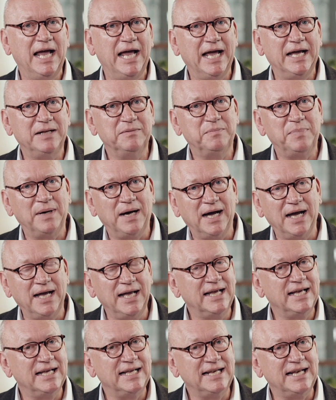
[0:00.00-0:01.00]
and
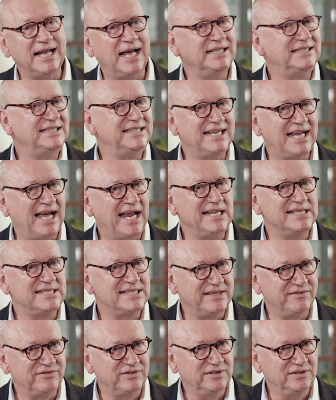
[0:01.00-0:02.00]
by
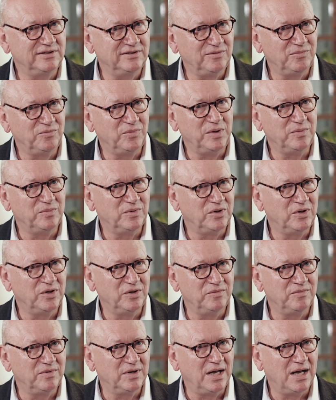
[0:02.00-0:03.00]
1997 we
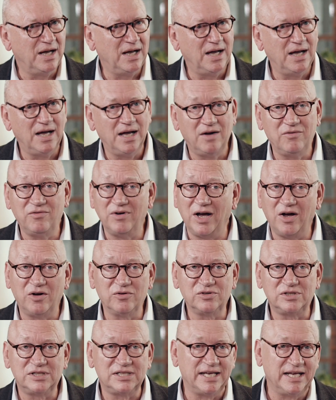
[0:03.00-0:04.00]
were
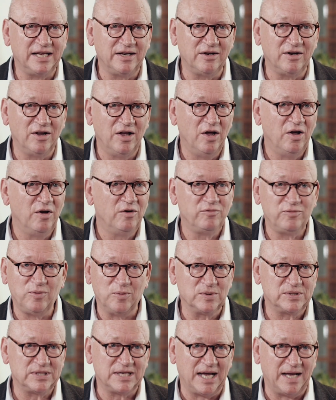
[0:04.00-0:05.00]
around 10
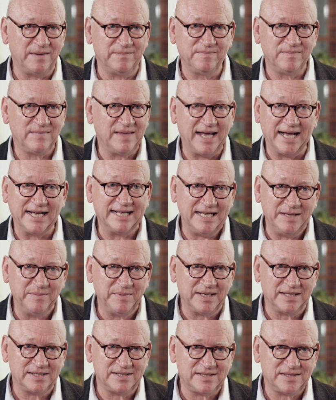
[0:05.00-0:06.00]
full-time
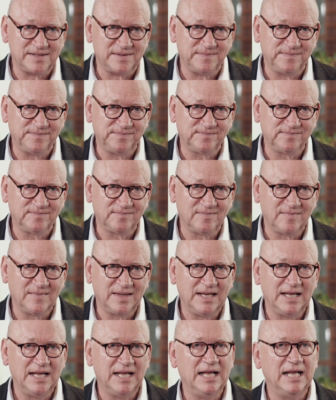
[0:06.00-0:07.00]
academics.
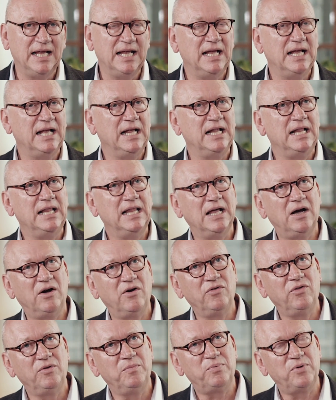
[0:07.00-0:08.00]

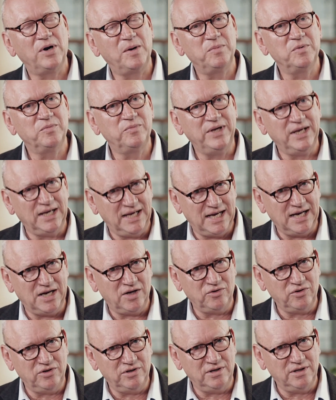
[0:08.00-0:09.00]
Now the problem we
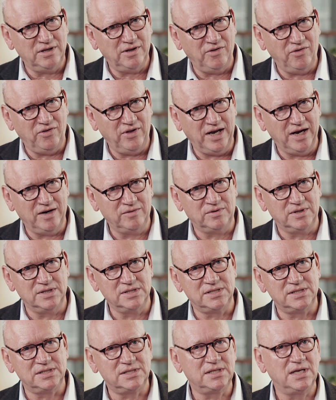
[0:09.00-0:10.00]
encountered there
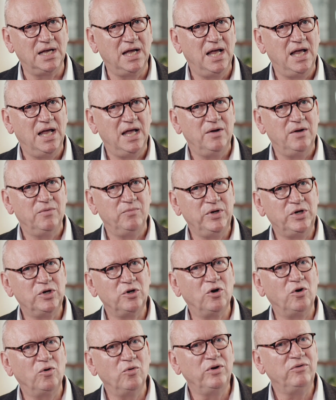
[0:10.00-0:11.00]
was we
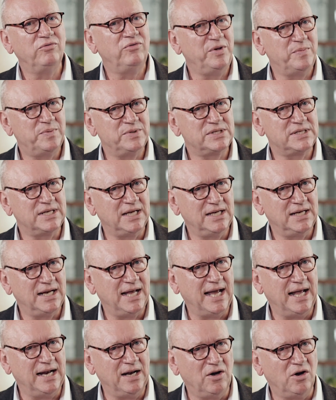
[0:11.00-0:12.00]
could only represent
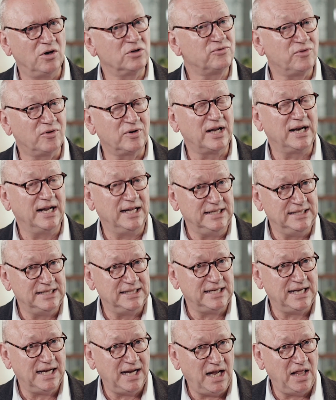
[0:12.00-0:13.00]
an Oxford
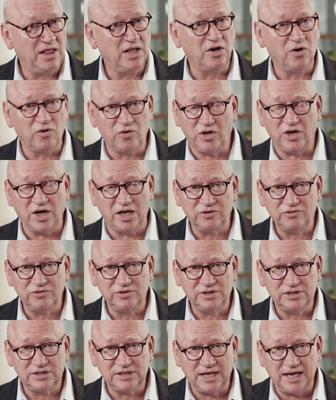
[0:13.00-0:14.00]
Analytica in the Nordic
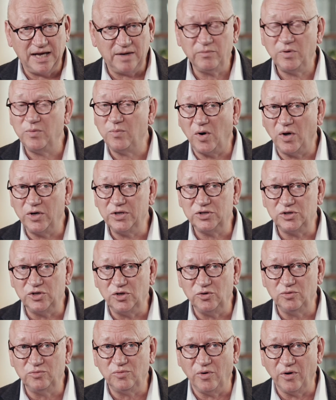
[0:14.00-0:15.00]
countries, and we wanted to
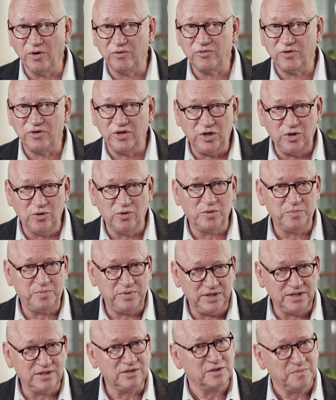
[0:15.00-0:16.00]
do work for the
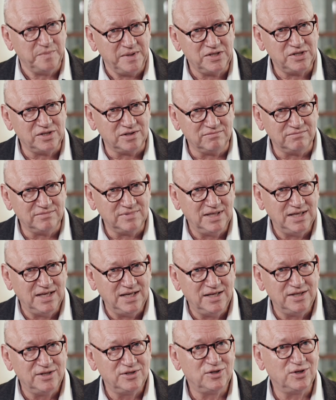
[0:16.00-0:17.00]
European Commission.
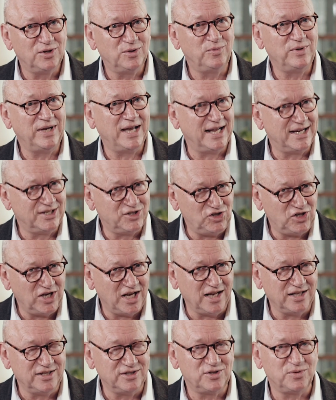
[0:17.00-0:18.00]
So we had a
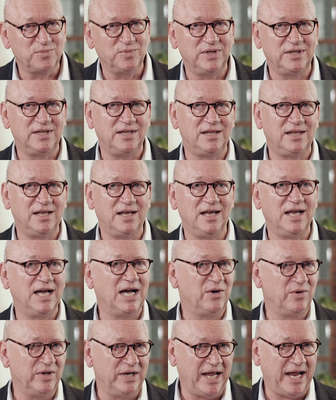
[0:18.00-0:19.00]
challenge with
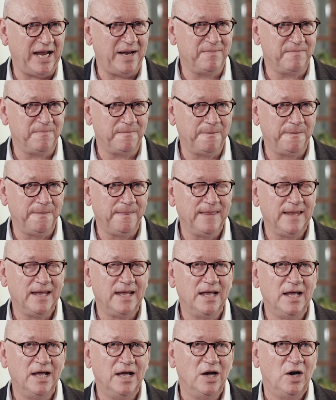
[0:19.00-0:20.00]
our name.
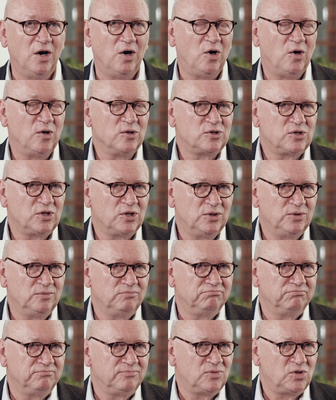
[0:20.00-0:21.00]

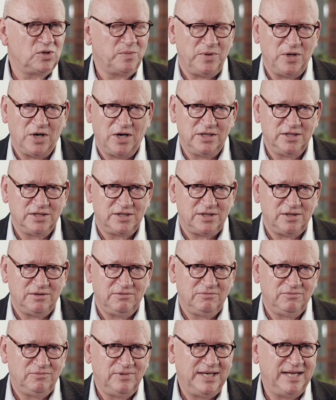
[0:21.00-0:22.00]
Also, to be honest,
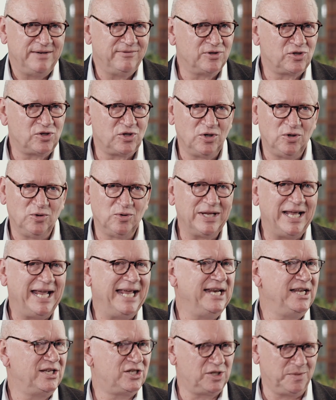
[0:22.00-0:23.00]
we never sold
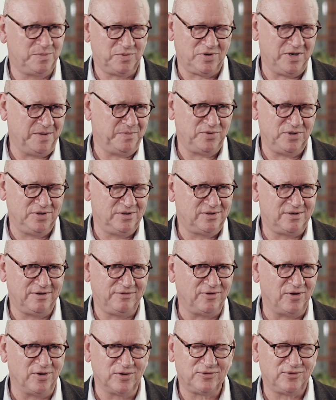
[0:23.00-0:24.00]
any subscriptions
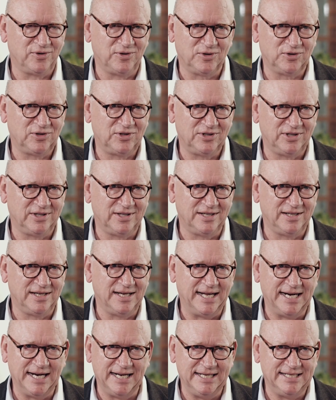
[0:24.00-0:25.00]
of Oxford
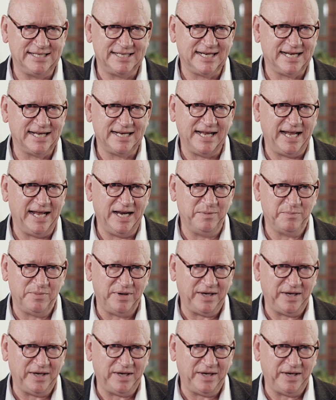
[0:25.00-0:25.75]
Analytica Daily